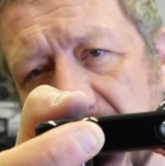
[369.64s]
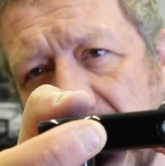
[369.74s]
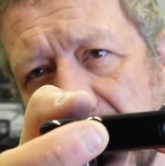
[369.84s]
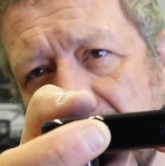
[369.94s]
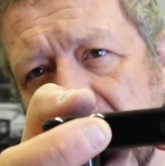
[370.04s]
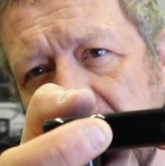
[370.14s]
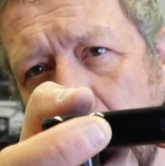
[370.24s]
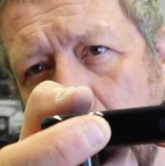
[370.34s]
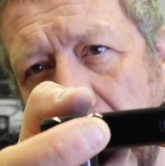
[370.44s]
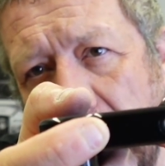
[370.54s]
stainless
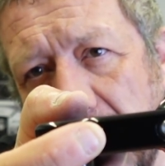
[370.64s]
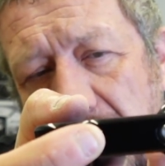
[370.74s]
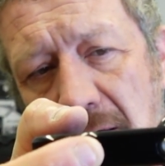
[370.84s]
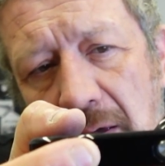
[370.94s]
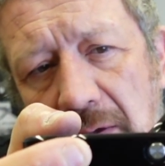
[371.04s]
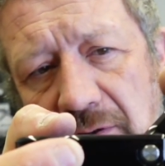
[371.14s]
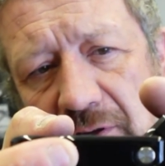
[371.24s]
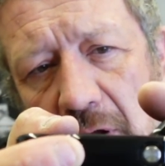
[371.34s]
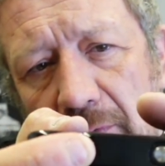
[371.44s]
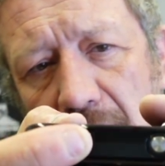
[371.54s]
steel pin.
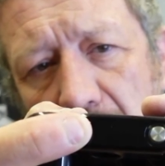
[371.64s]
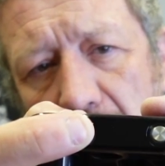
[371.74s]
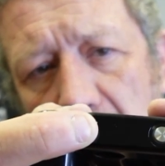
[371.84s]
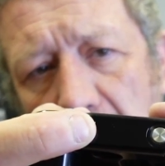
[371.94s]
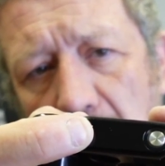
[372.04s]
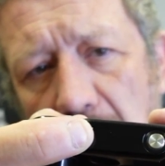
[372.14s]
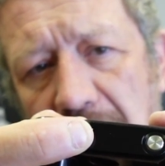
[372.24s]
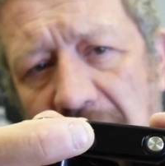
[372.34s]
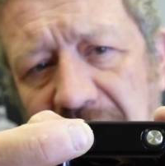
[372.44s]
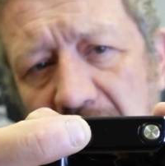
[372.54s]
So, you know,
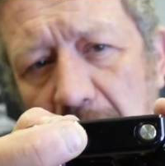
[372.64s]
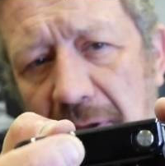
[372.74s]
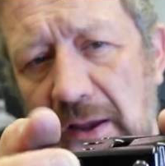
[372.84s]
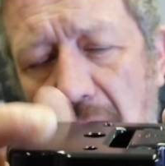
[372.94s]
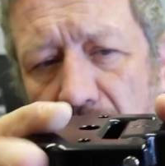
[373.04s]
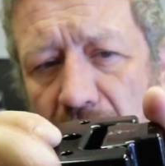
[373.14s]
that's going to be a